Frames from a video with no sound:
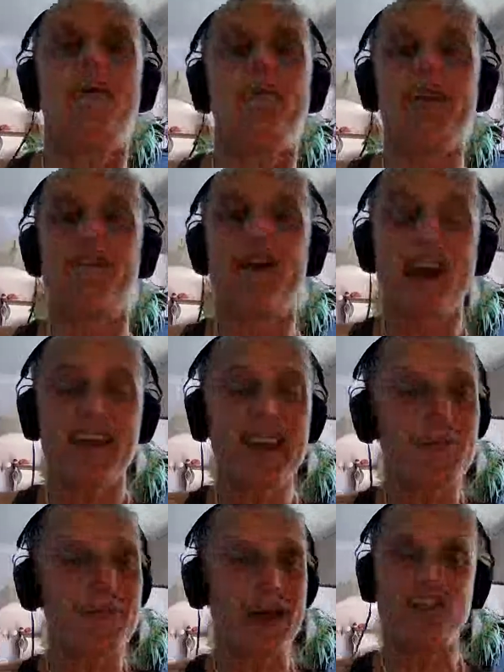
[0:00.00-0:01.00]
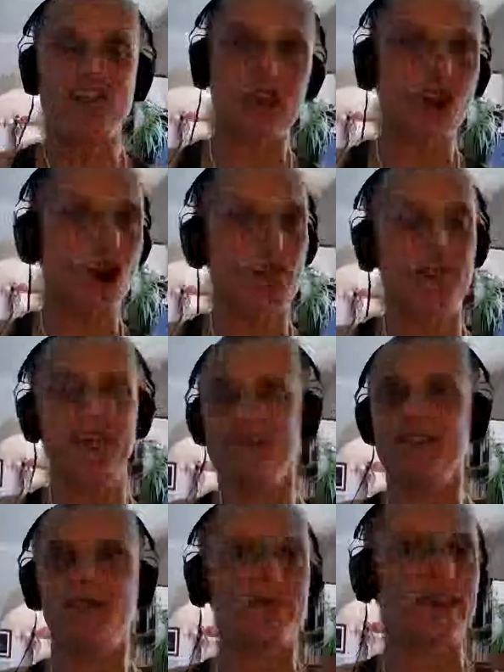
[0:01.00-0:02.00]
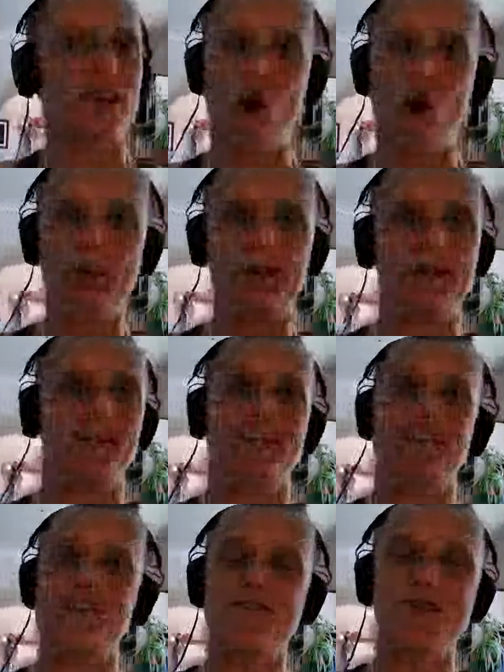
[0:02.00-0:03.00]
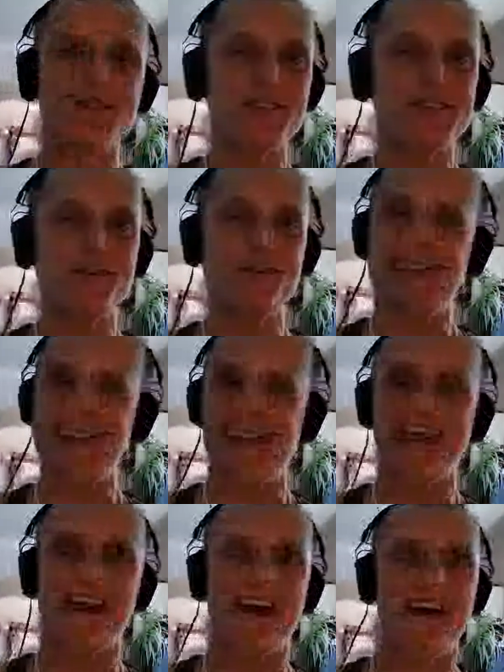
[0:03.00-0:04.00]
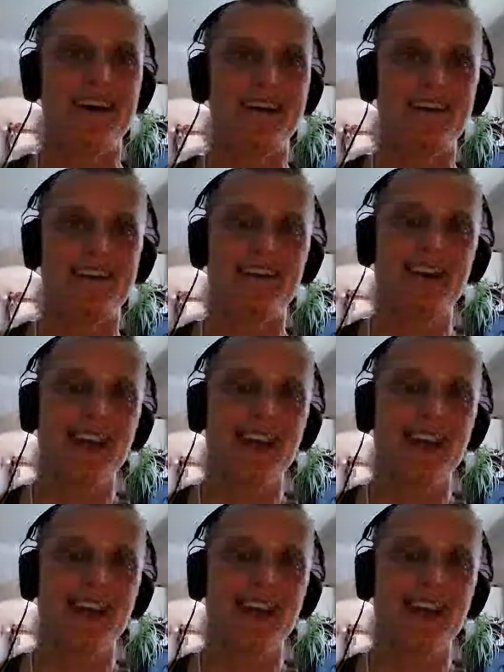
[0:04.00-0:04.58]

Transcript: If I can match their confidence with their competence, I've got some kick-ass